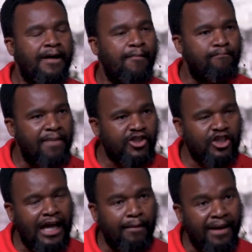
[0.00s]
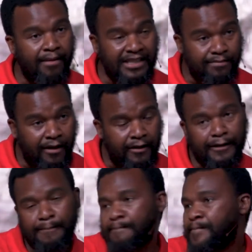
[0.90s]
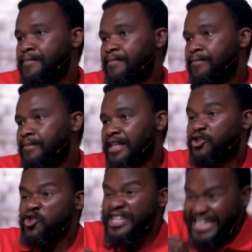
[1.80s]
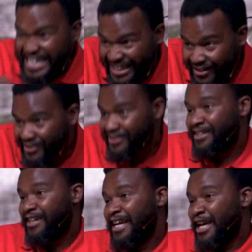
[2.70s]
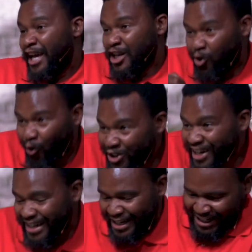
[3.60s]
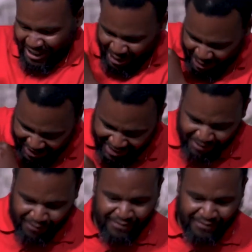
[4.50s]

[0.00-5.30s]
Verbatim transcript: much like baby's milk, that you need this in order to live.